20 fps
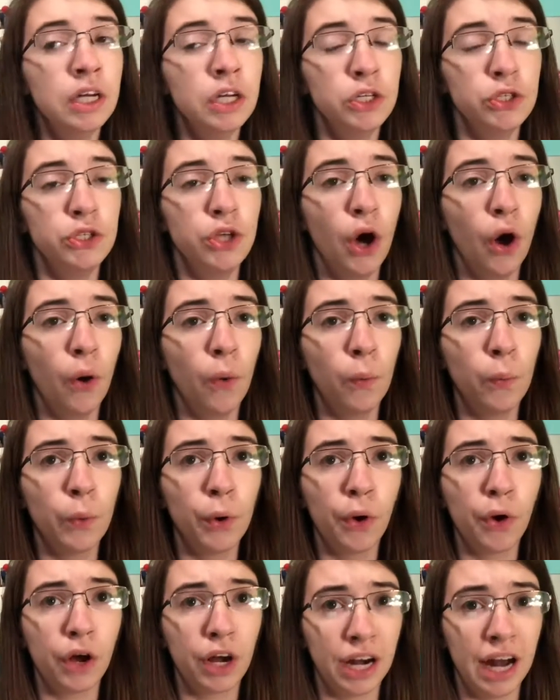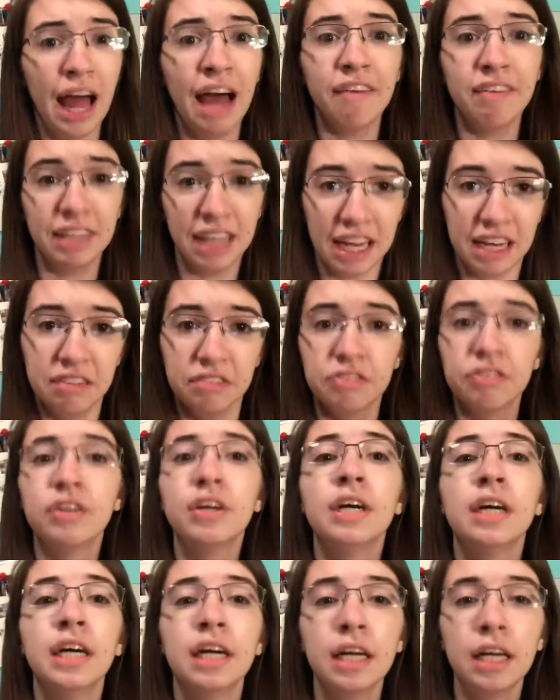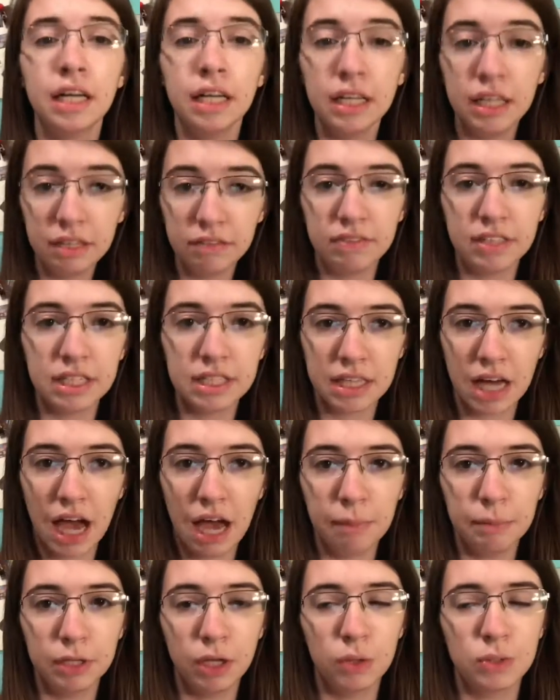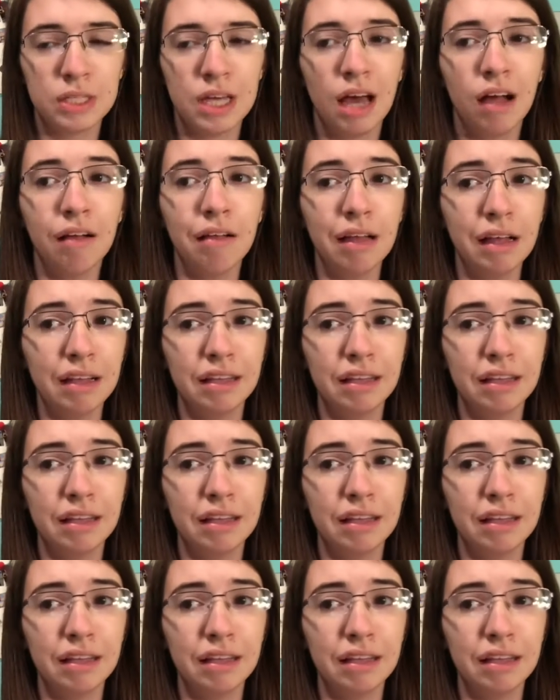So we're gonna have a lot of evening time in the hotel.